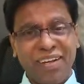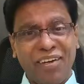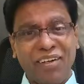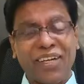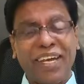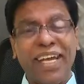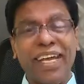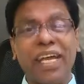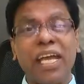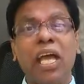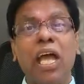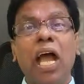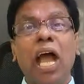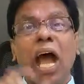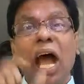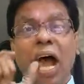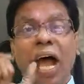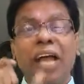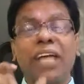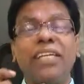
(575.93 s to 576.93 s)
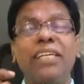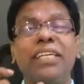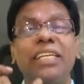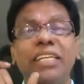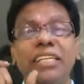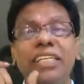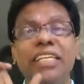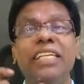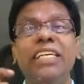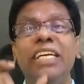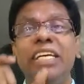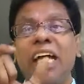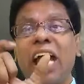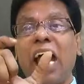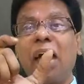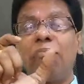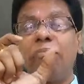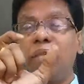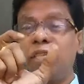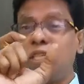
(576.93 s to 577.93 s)
Okay, and reading
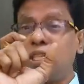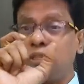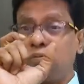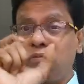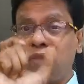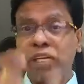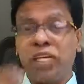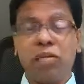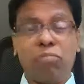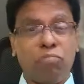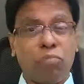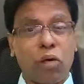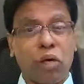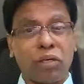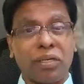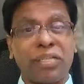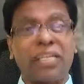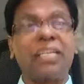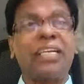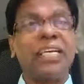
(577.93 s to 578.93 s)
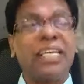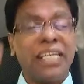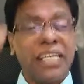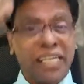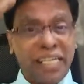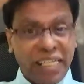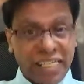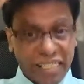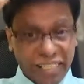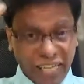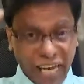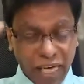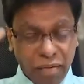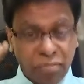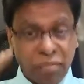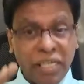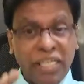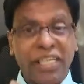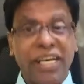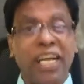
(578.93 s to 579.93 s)
habit is very important. In
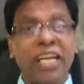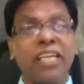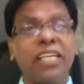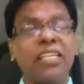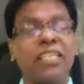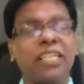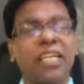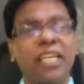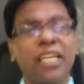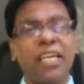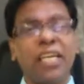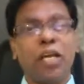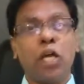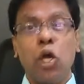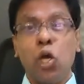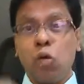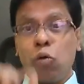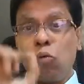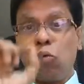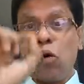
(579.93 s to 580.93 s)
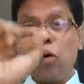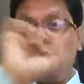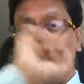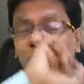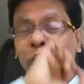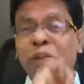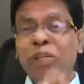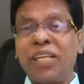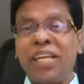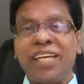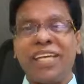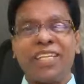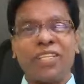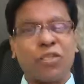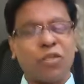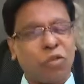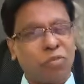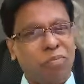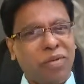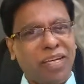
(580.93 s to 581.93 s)
simultaneously, one more thing
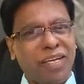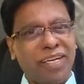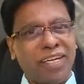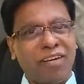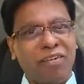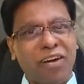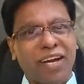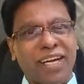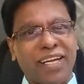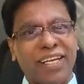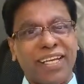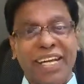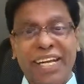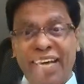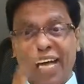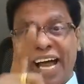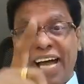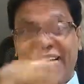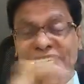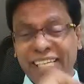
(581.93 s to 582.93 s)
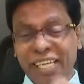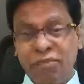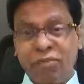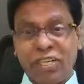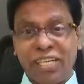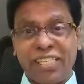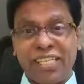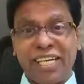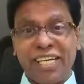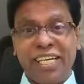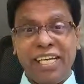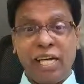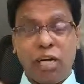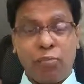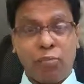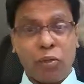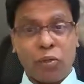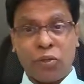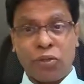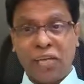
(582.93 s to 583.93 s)
is to be required. As I was telling
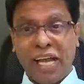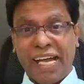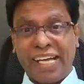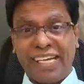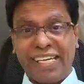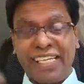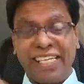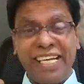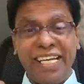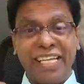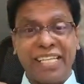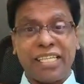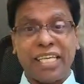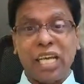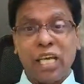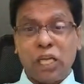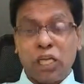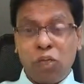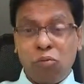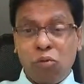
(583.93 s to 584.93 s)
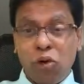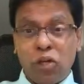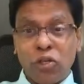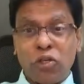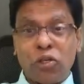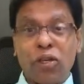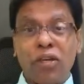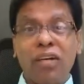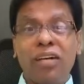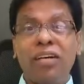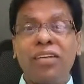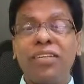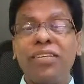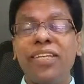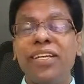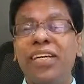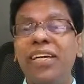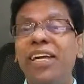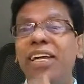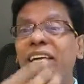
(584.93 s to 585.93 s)
about Socrates, he wants to learn
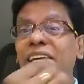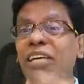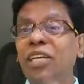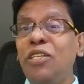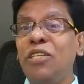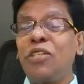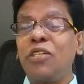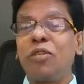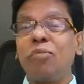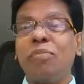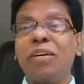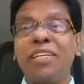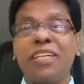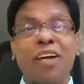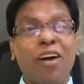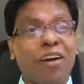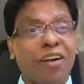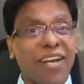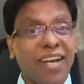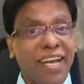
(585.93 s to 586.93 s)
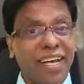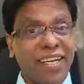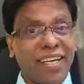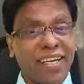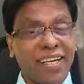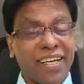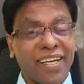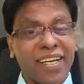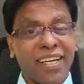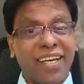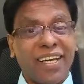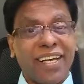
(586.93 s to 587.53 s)
the instrument called lyre,